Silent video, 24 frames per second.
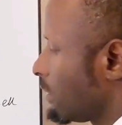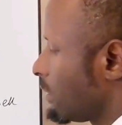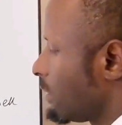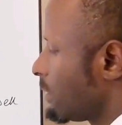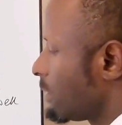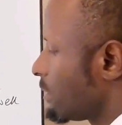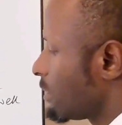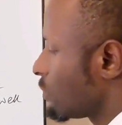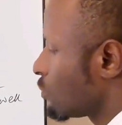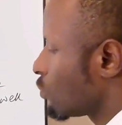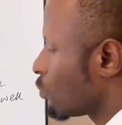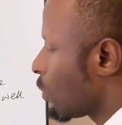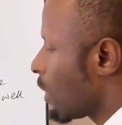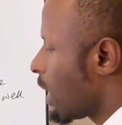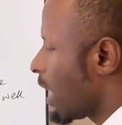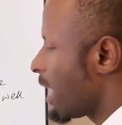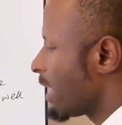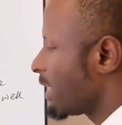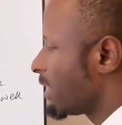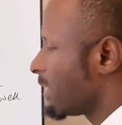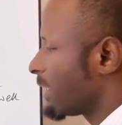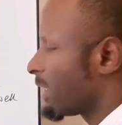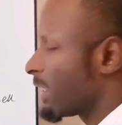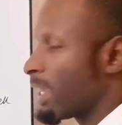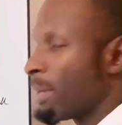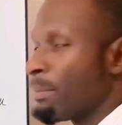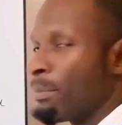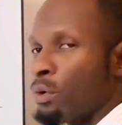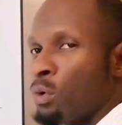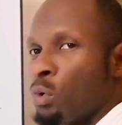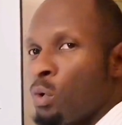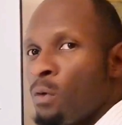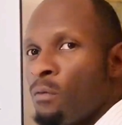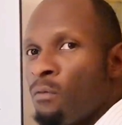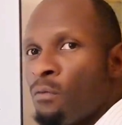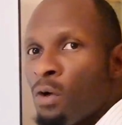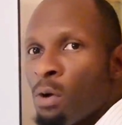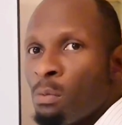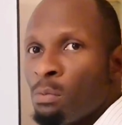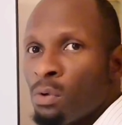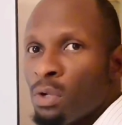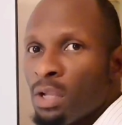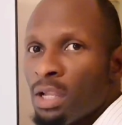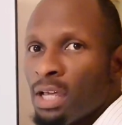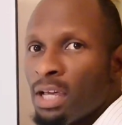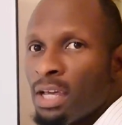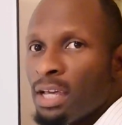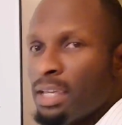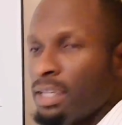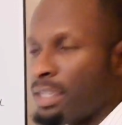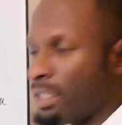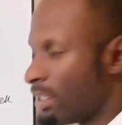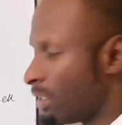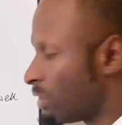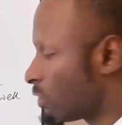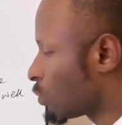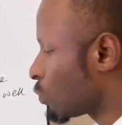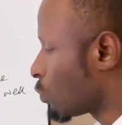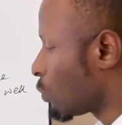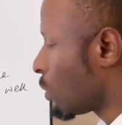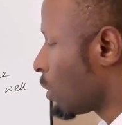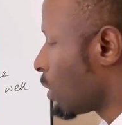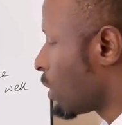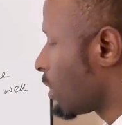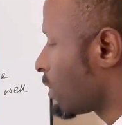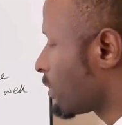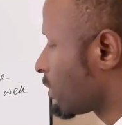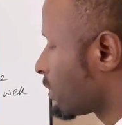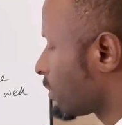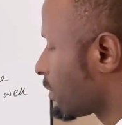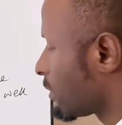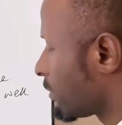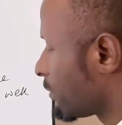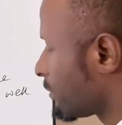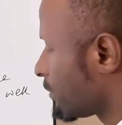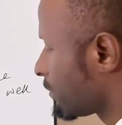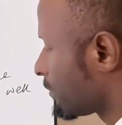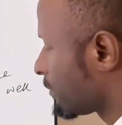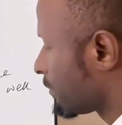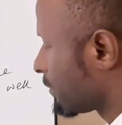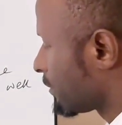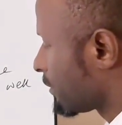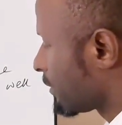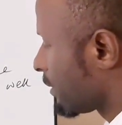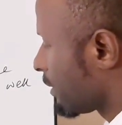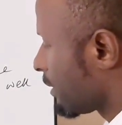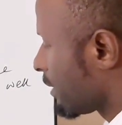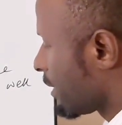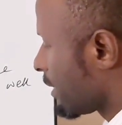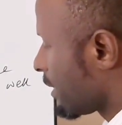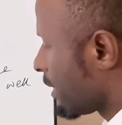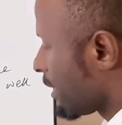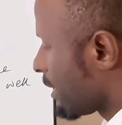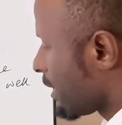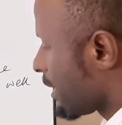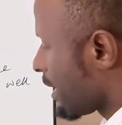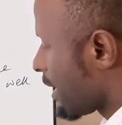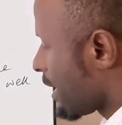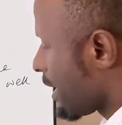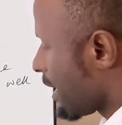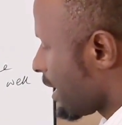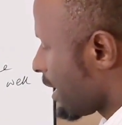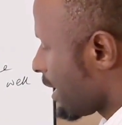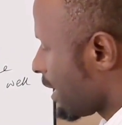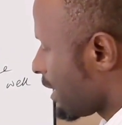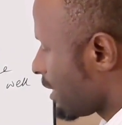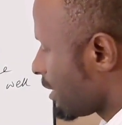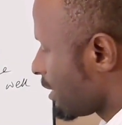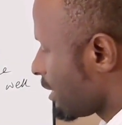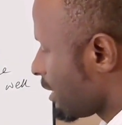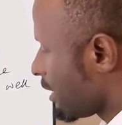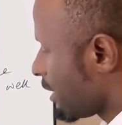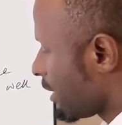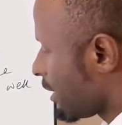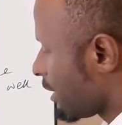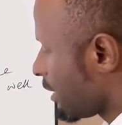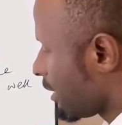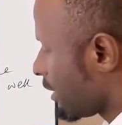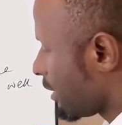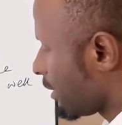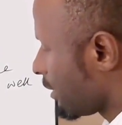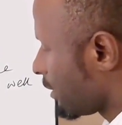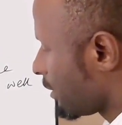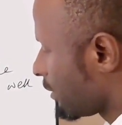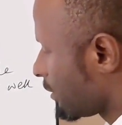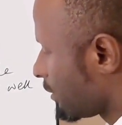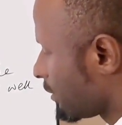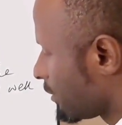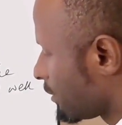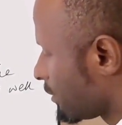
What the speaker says: This is why the chemical formula is what? NaCl.